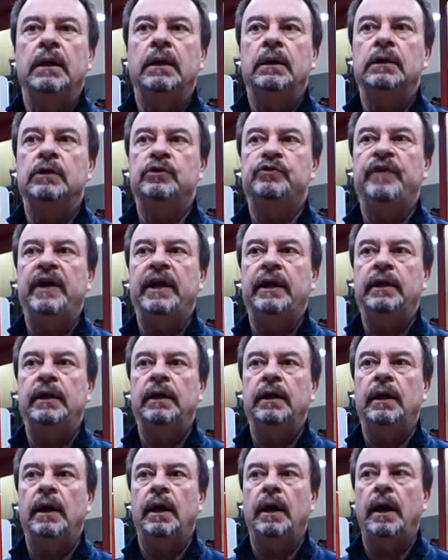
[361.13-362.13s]
It's
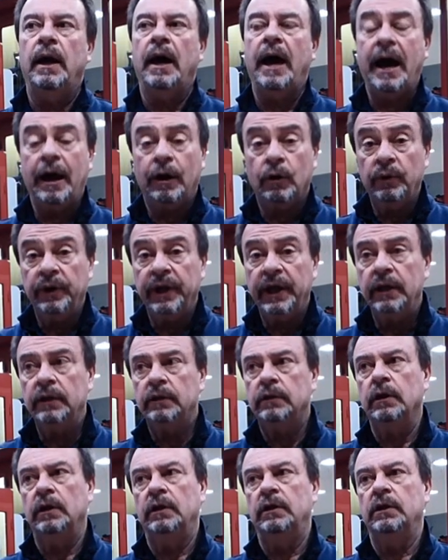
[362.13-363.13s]
very
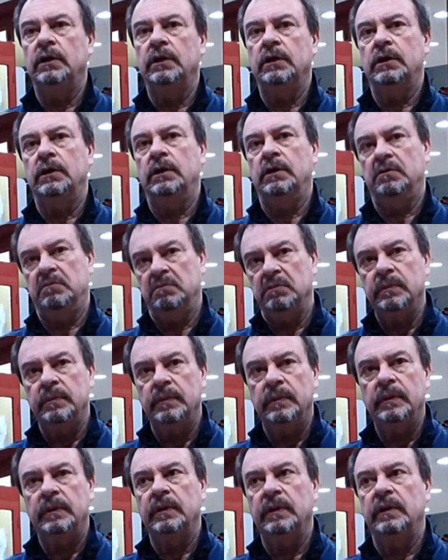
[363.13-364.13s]
accurate, and
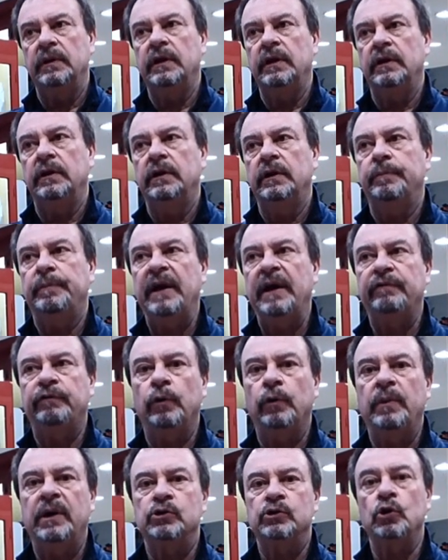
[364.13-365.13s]
the
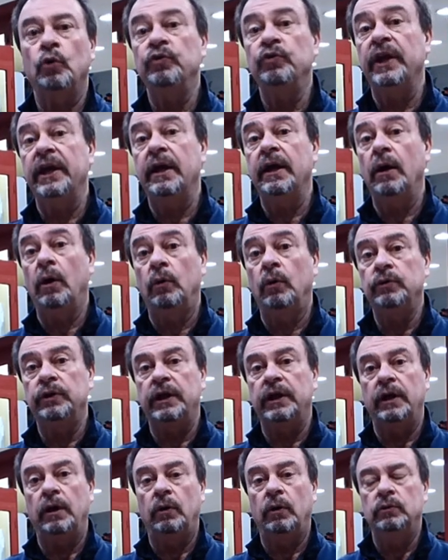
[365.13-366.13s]
performance on
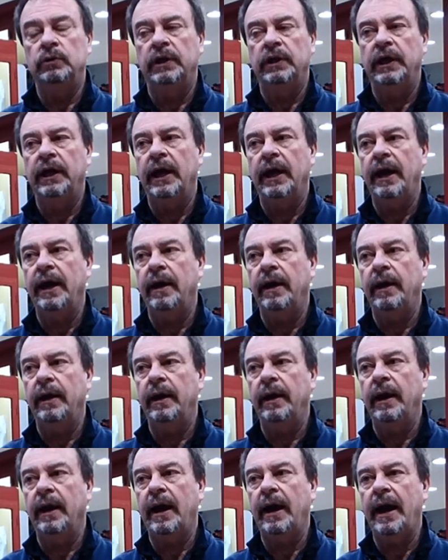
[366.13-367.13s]
the
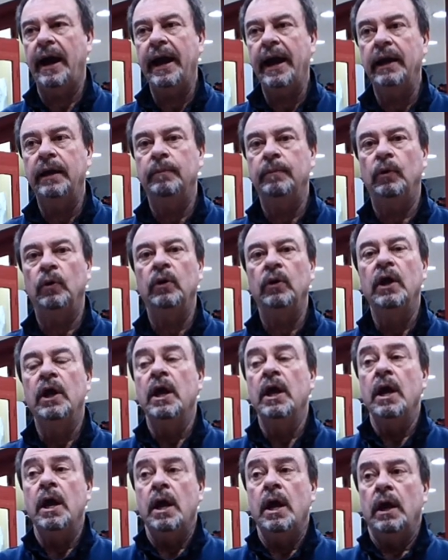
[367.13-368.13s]
animal
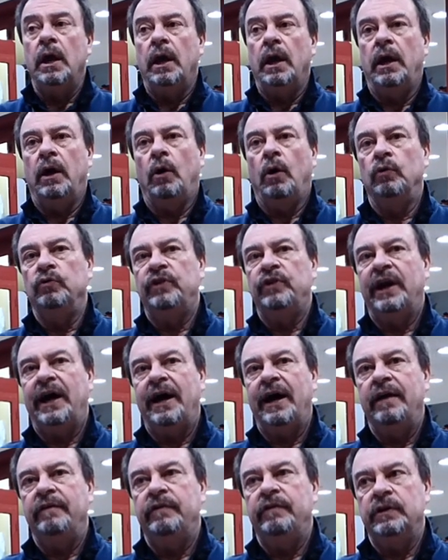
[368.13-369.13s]
on
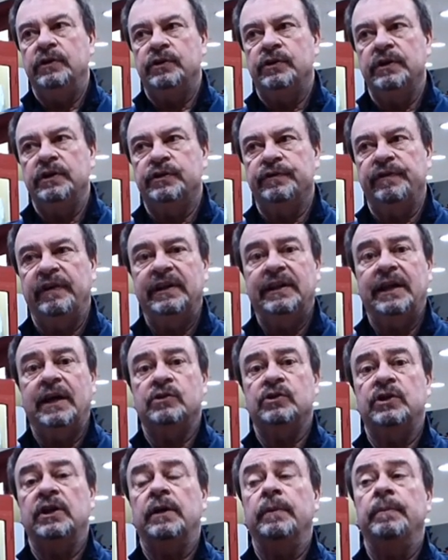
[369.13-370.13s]
drive is
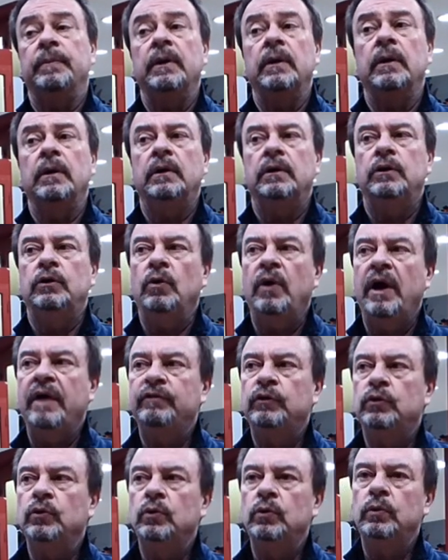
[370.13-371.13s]
fantastic. You
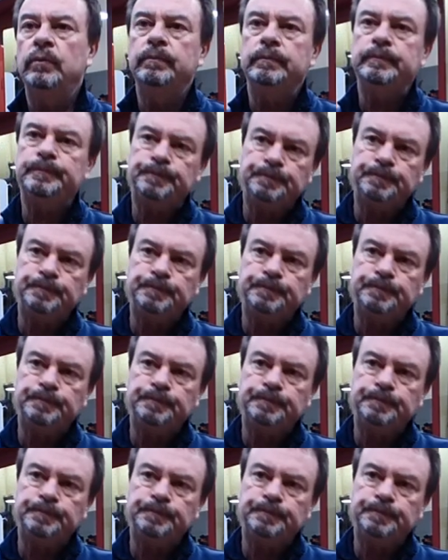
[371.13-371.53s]
have to